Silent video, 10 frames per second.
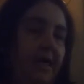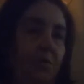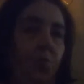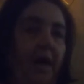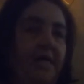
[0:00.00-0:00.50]

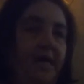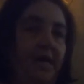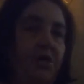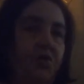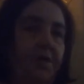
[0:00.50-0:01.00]
in one
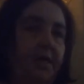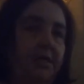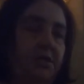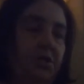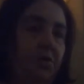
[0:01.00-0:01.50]
country
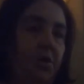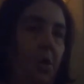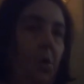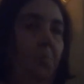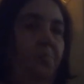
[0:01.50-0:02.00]
to
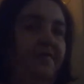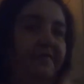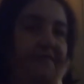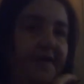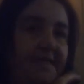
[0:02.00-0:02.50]

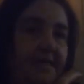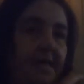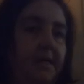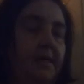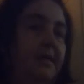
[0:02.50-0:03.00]

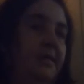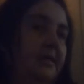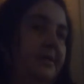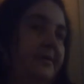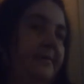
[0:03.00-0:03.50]
professor in
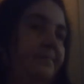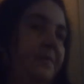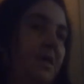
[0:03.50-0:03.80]
another?